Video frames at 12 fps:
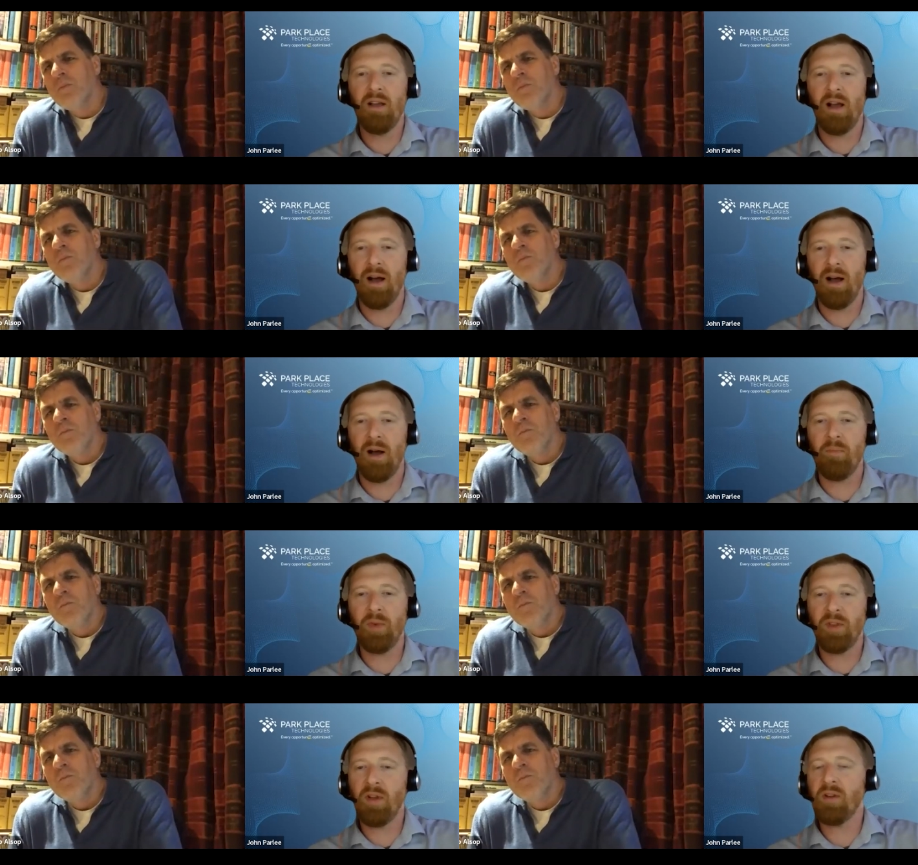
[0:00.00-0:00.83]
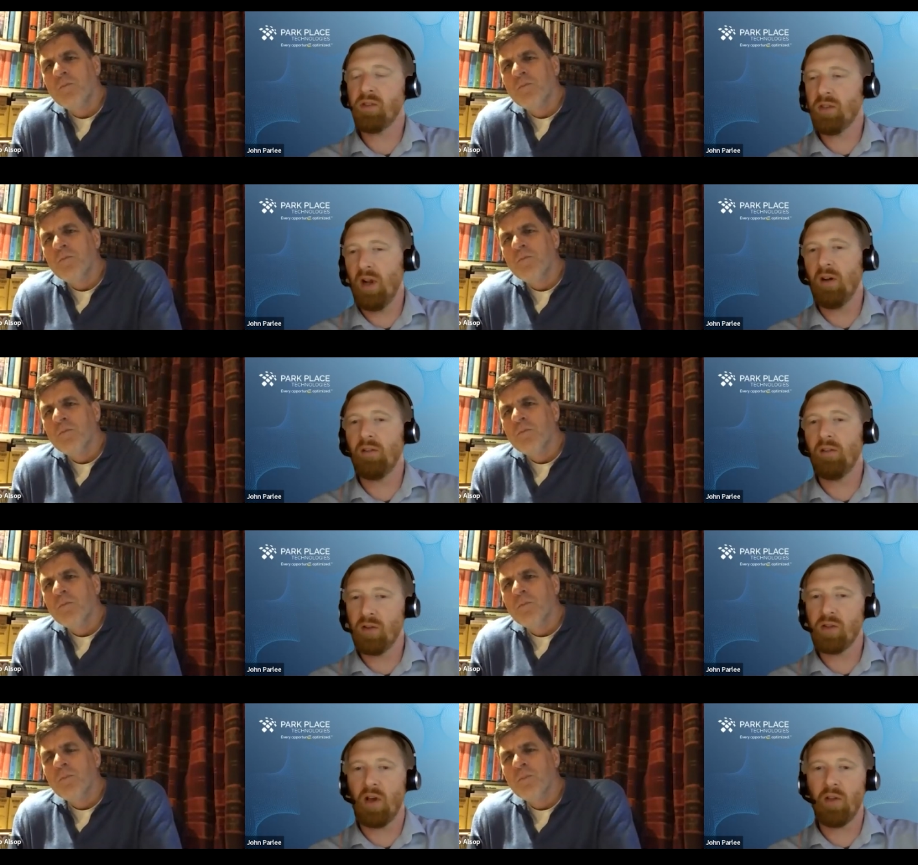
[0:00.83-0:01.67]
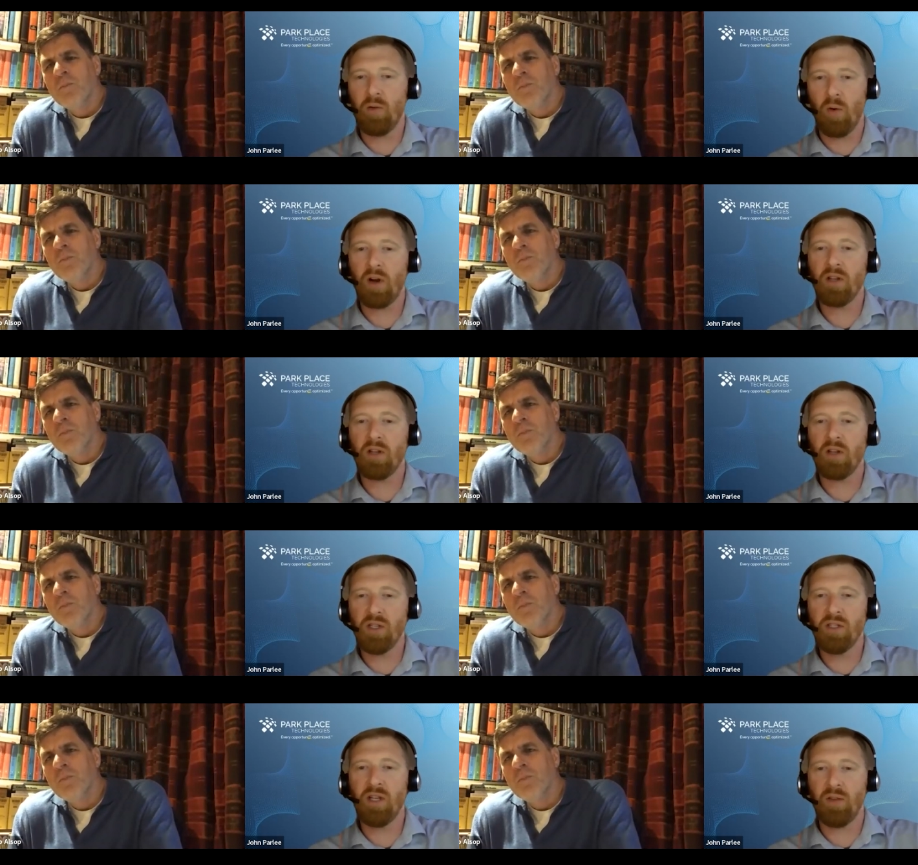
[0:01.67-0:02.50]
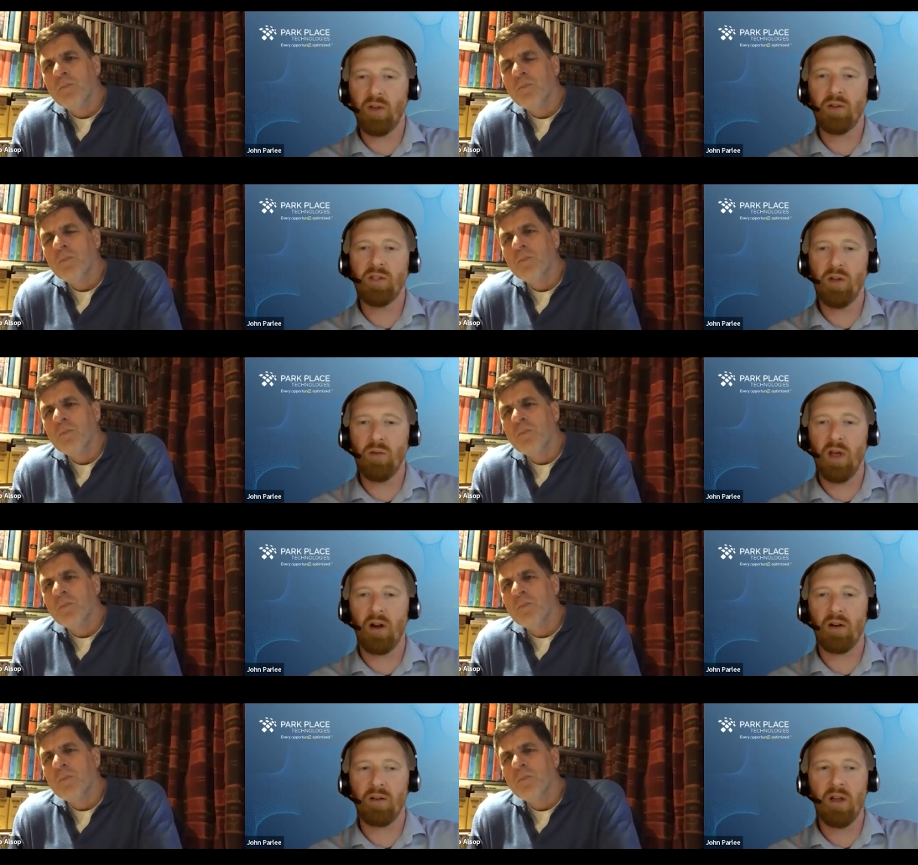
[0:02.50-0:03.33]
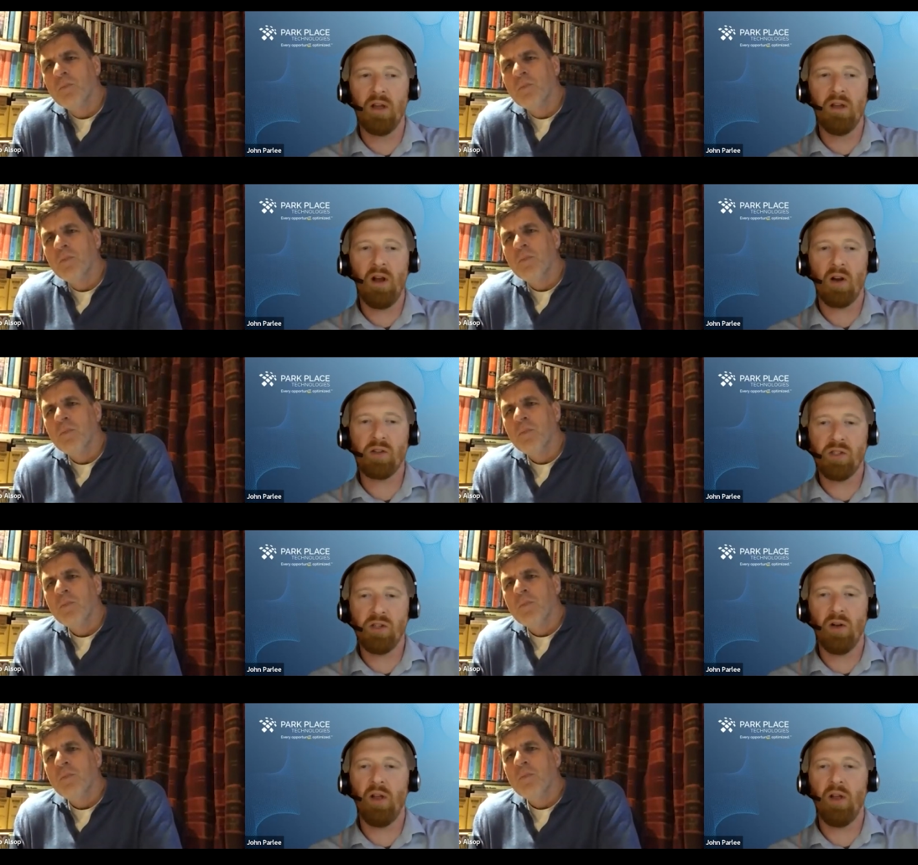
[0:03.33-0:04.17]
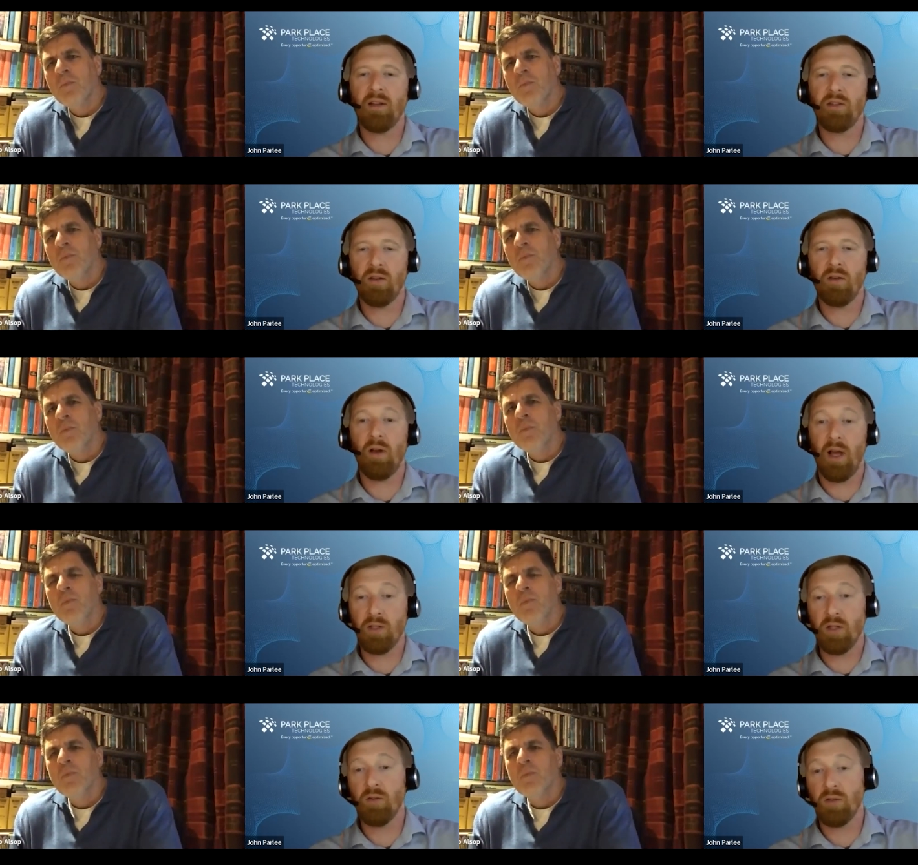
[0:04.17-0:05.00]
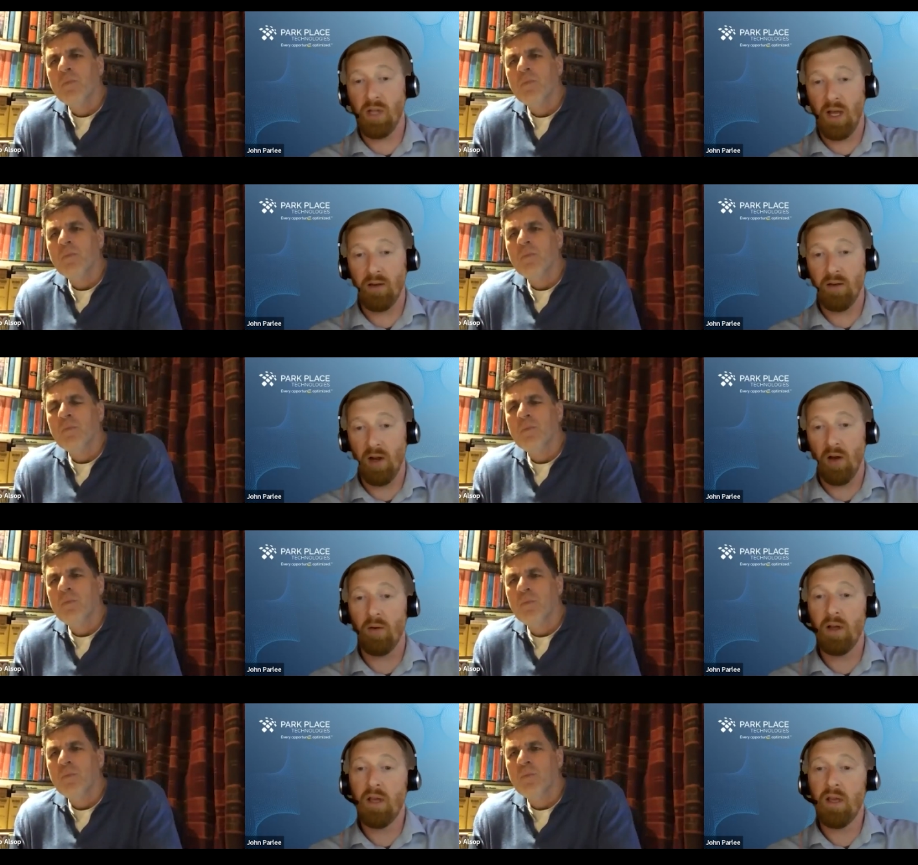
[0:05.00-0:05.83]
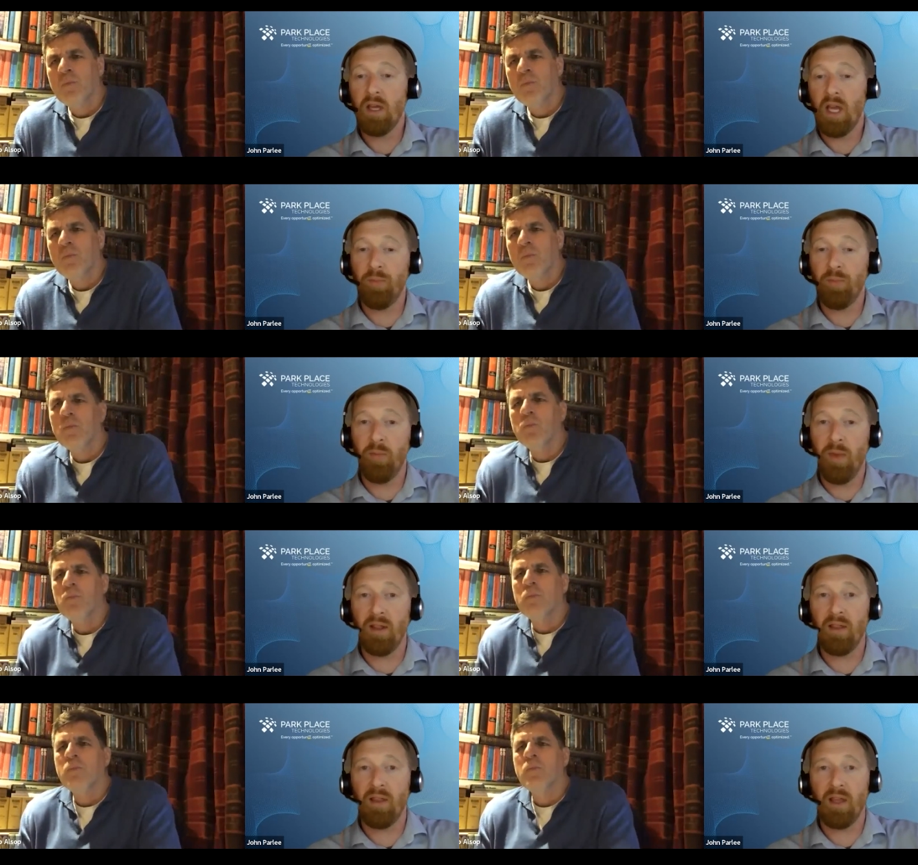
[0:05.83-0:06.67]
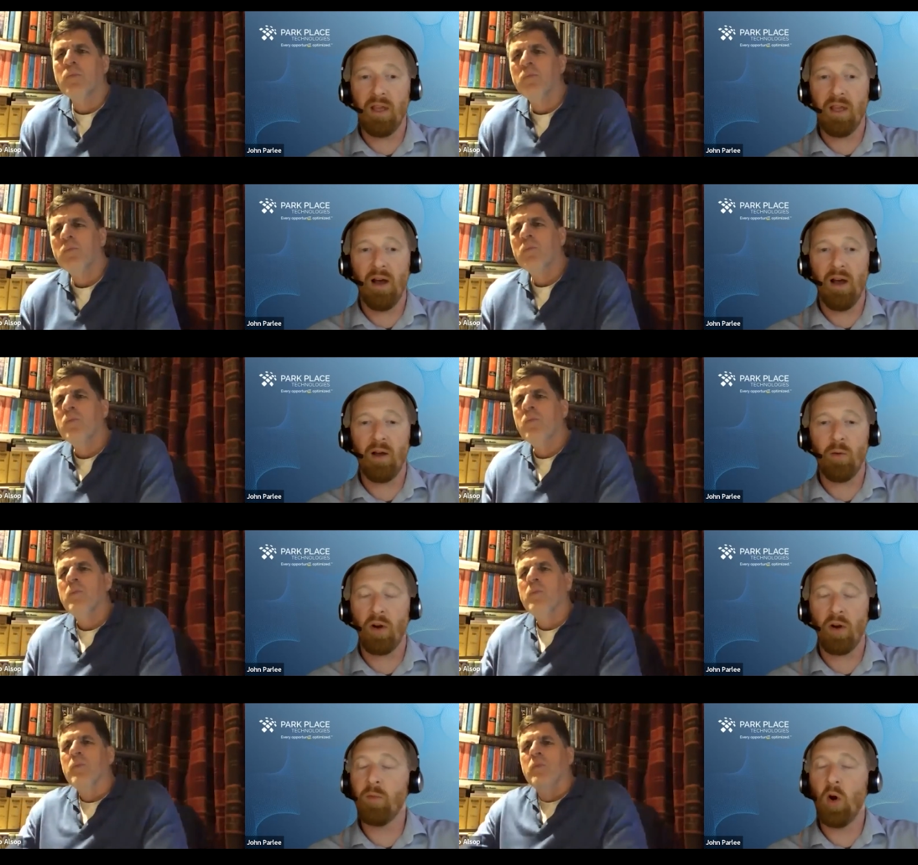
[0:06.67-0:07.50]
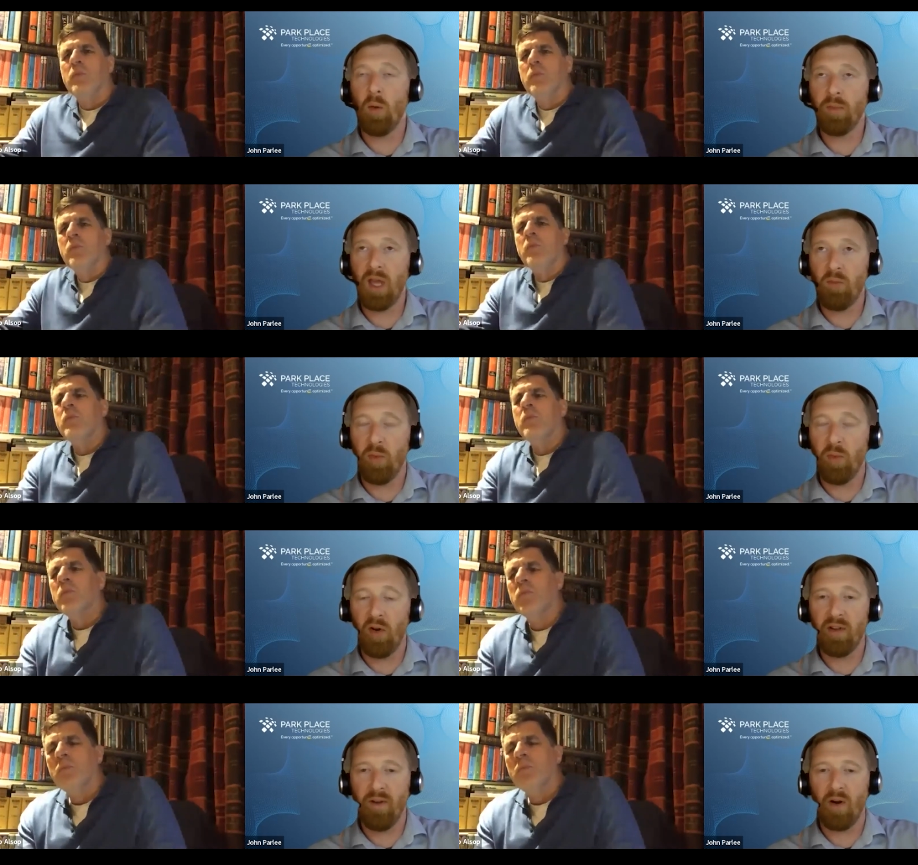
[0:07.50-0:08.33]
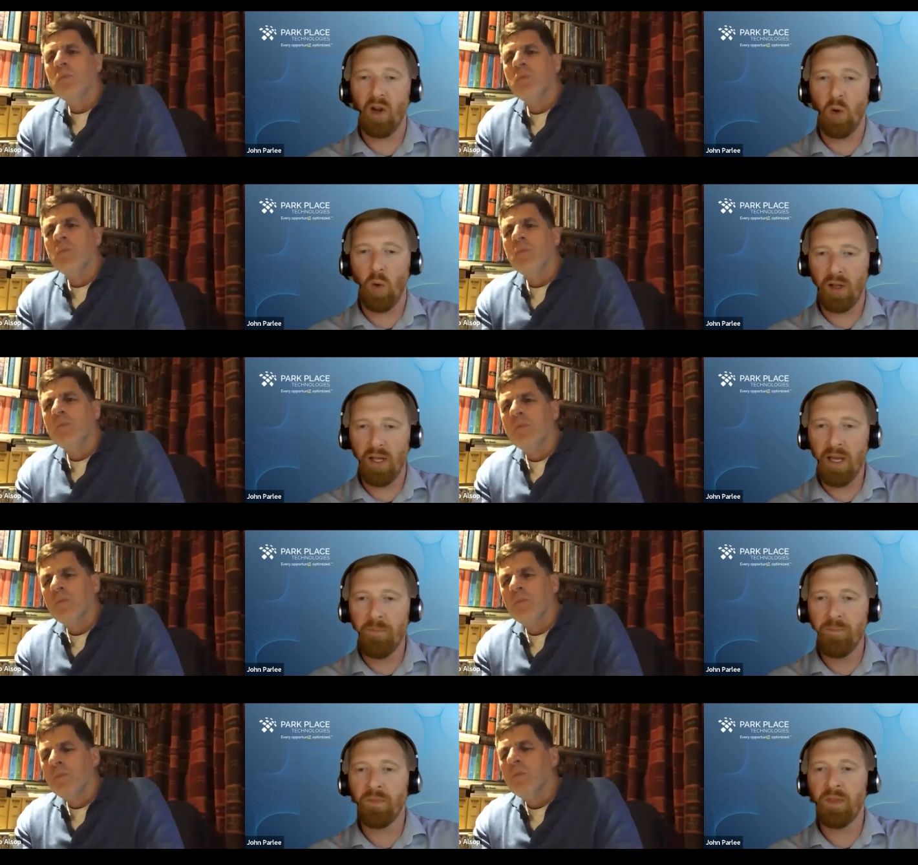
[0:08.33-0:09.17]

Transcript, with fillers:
Speaker 1: um, but there's, you know, there's other organizations out there too that are are still had to, as you said, you know, implement the uh, work from home capability very quickly.